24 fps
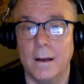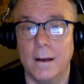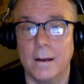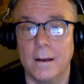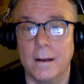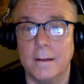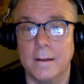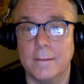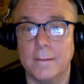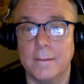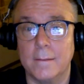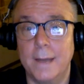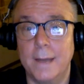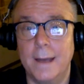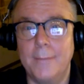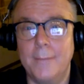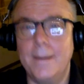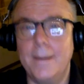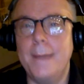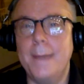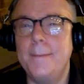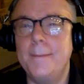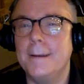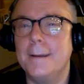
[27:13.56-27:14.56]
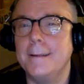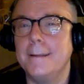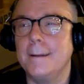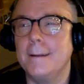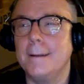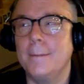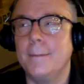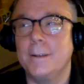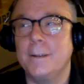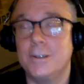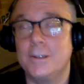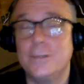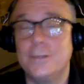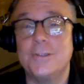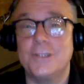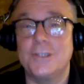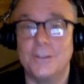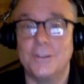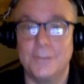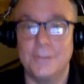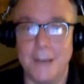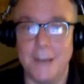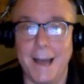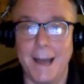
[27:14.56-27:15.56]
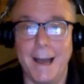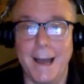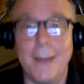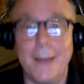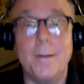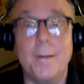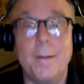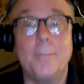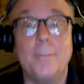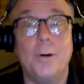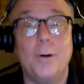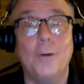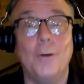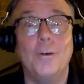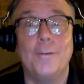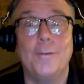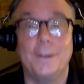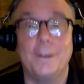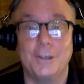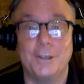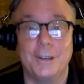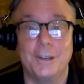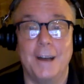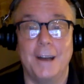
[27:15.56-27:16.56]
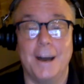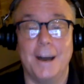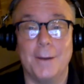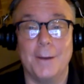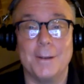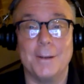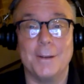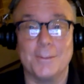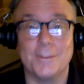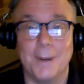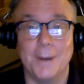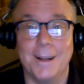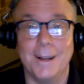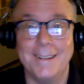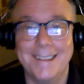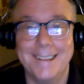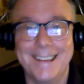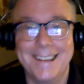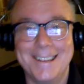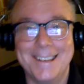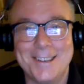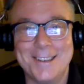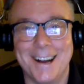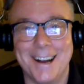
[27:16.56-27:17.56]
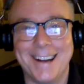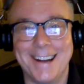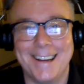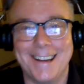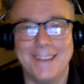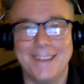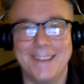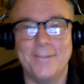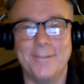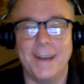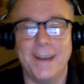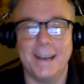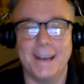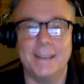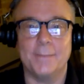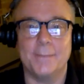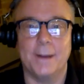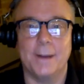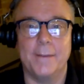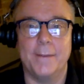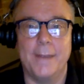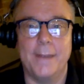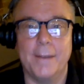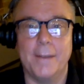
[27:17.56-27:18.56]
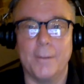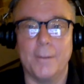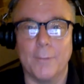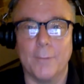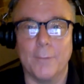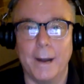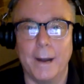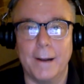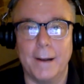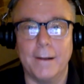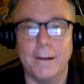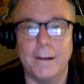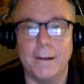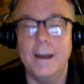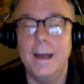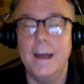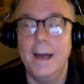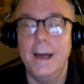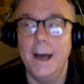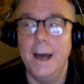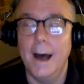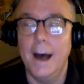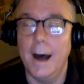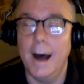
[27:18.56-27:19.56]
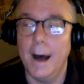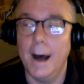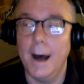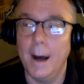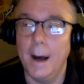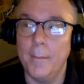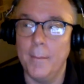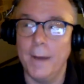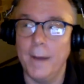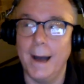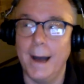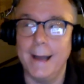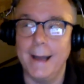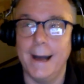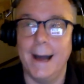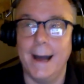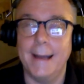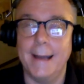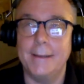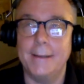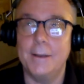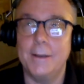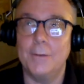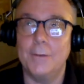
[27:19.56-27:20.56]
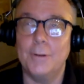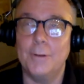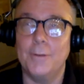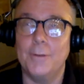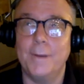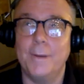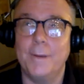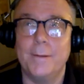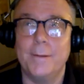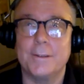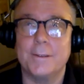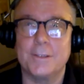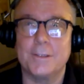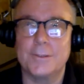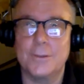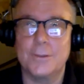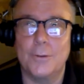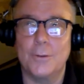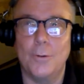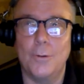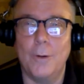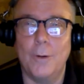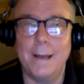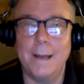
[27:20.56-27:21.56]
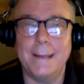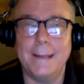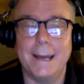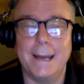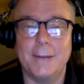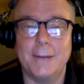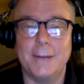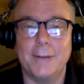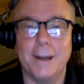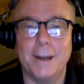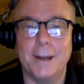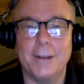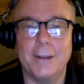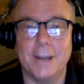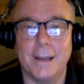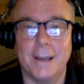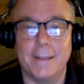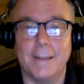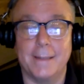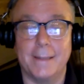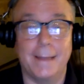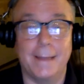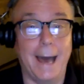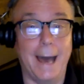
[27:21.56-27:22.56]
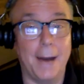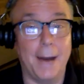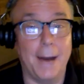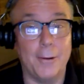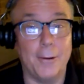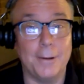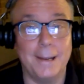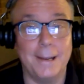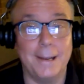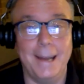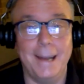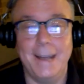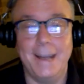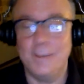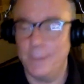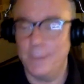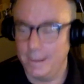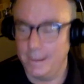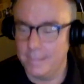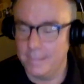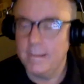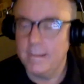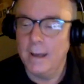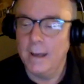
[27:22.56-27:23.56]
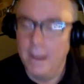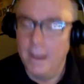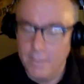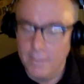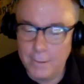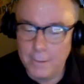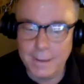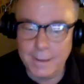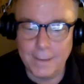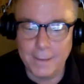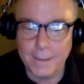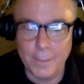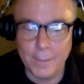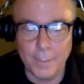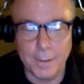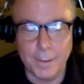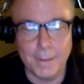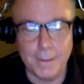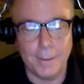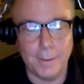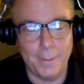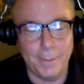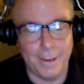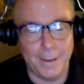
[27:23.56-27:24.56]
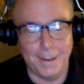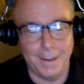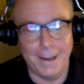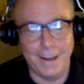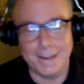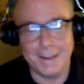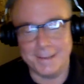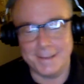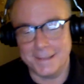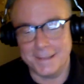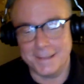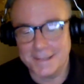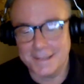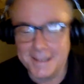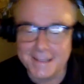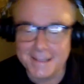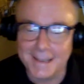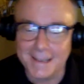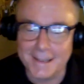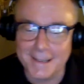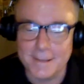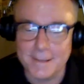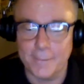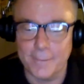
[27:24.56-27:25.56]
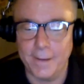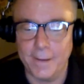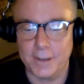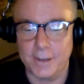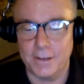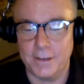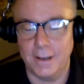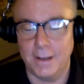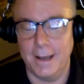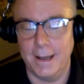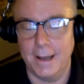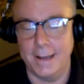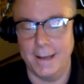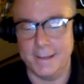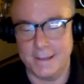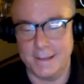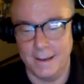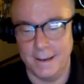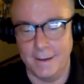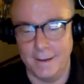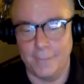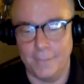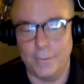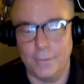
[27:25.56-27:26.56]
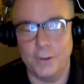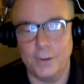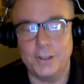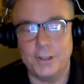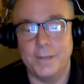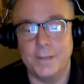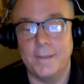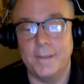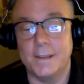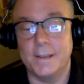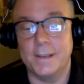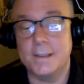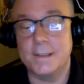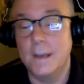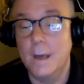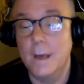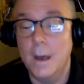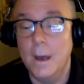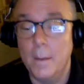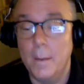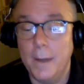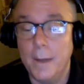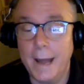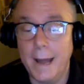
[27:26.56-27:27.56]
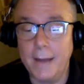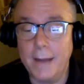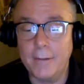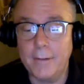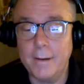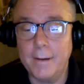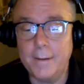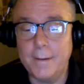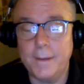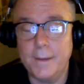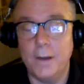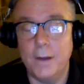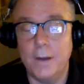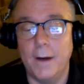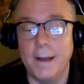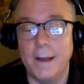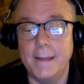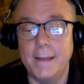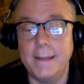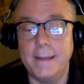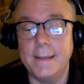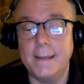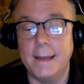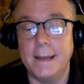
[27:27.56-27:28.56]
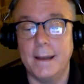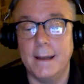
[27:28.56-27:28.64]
It might be a little bit too soon. I'm a Poe aficionado as well, Chuck. In fact, he's my favorite writer. I don't know if he was quite that tragic at that early age, but we'll give him a little bit of license because it is a fictionalized version of this. But I agree with you. I think that